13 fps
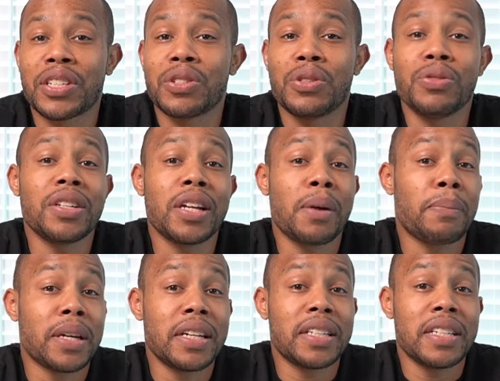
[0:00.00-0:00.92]
Using a
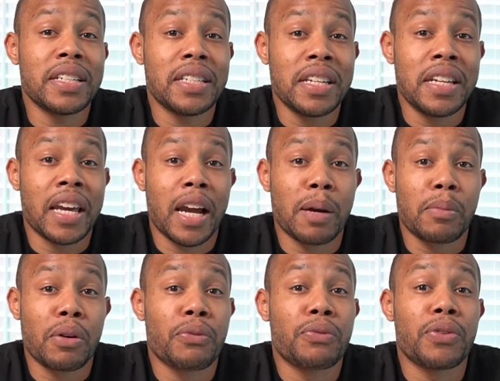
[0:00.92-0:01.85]
PTZ
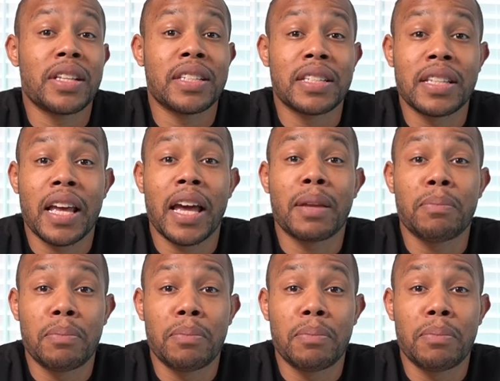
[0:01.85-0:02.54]
camera fits that